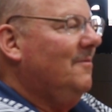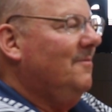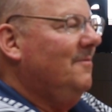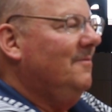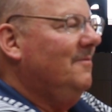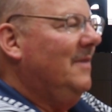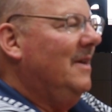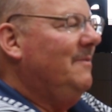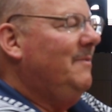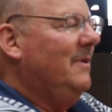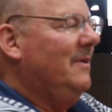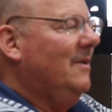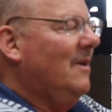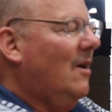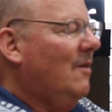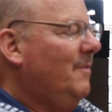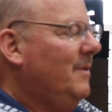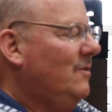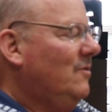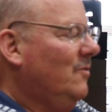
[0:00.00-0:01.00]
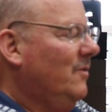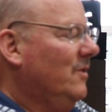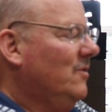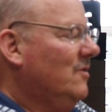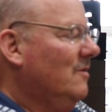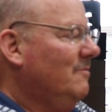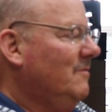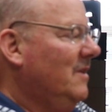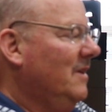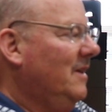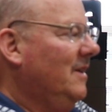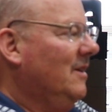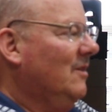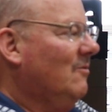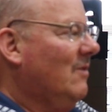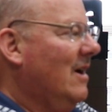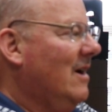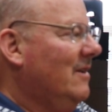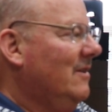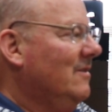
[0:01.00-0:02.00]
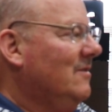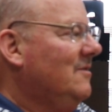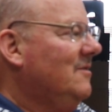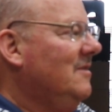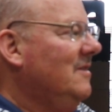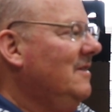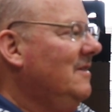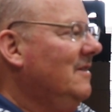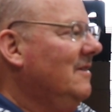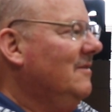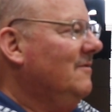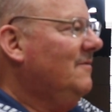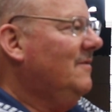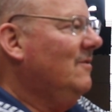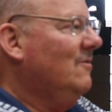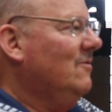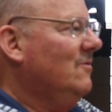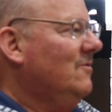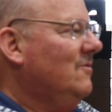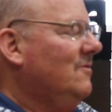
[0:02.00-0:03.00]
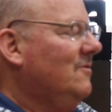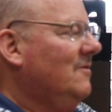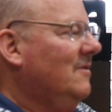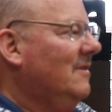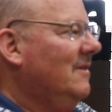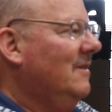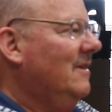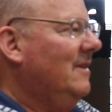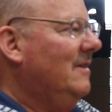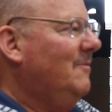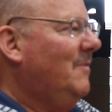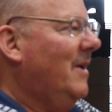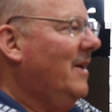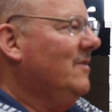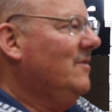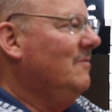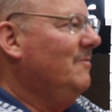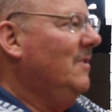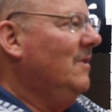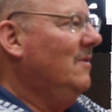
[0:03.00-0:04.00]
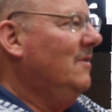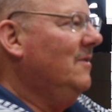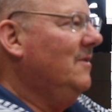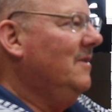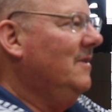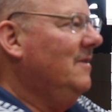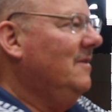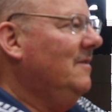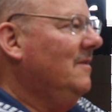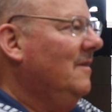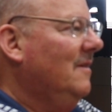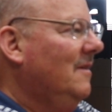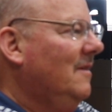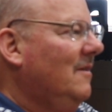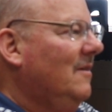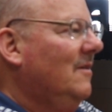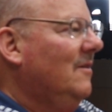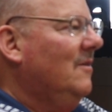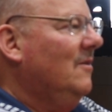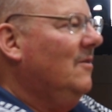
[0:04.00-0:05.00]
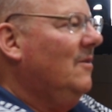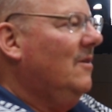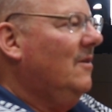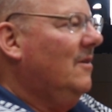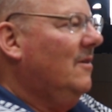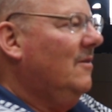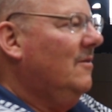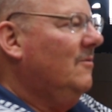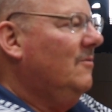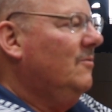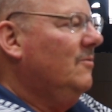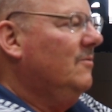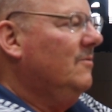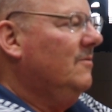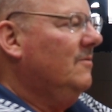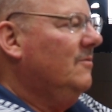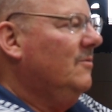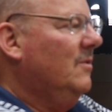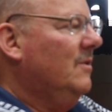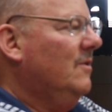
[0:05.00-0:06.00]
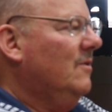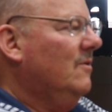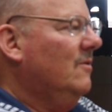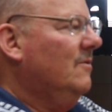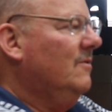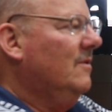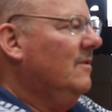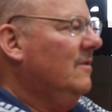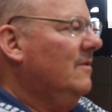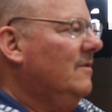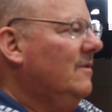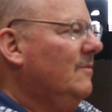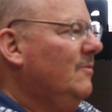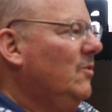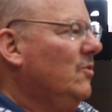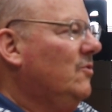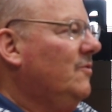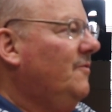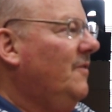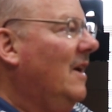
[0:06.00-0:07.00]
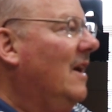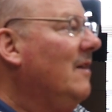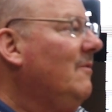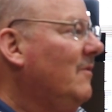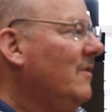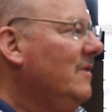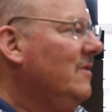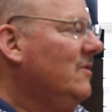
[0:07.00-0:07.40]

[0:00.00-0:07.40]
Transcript: maybe I'll be doing some digging around and see if there's any possibility whether the Bush family